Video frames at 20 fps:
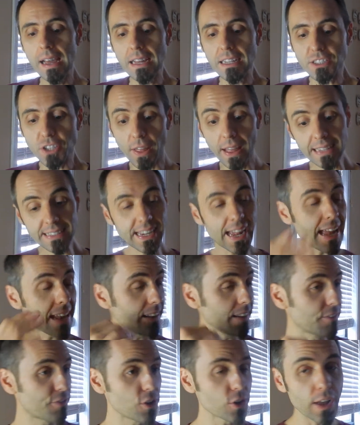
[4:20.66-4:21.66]
So that's that.
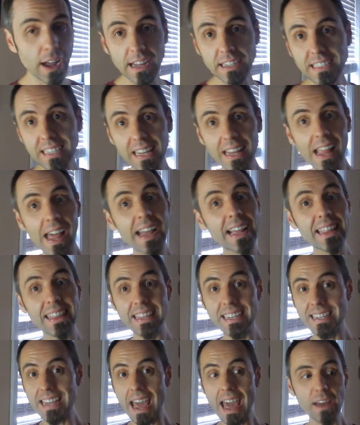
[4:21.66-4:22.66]
If you guys like
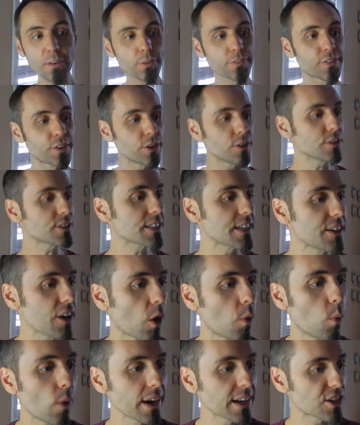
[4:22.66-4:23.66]
the Dad Reviews and
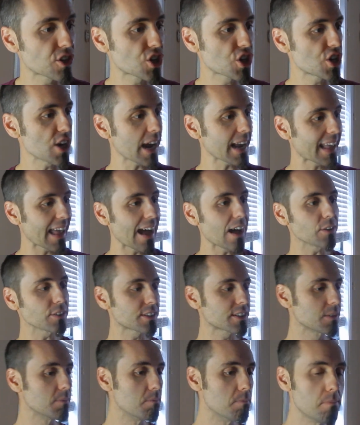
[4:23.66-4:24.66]
y'all want to check out
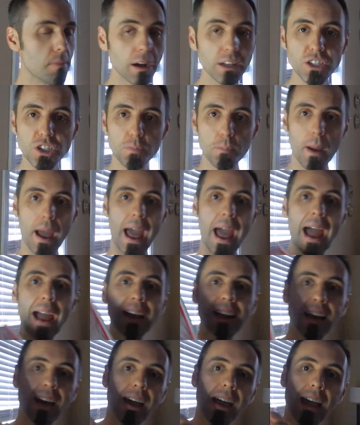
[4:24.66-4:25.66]
some
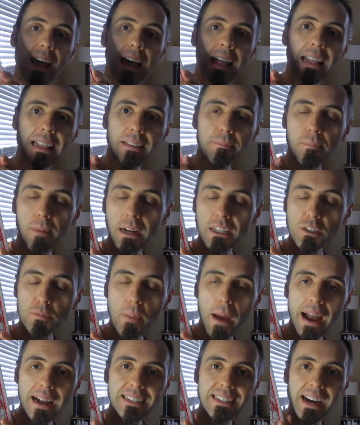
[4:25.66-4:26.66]
MunchPak.
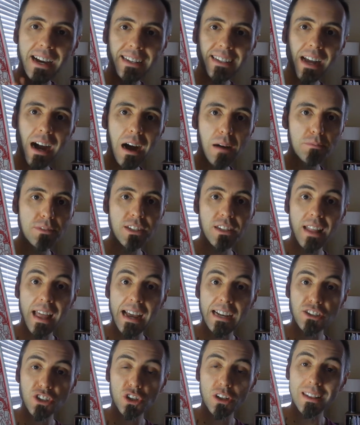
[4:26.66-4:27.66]

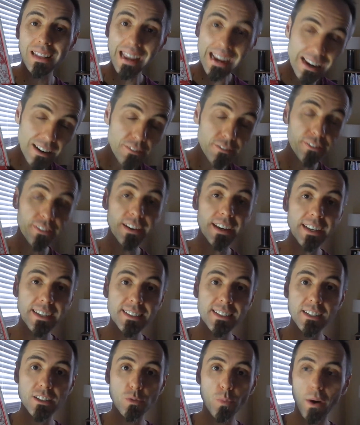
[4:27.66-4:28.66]

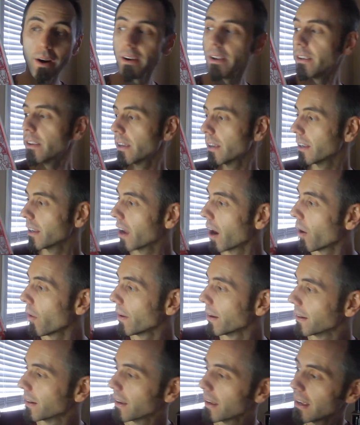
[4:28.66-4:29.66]
munchpak.com/LaneVids is where you can go
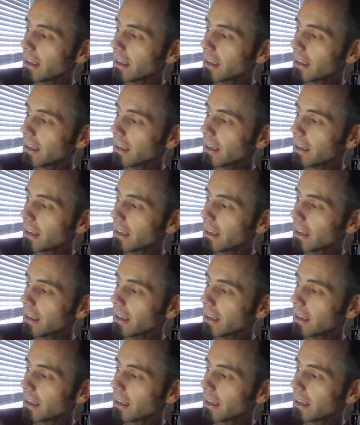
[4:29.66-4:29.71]
and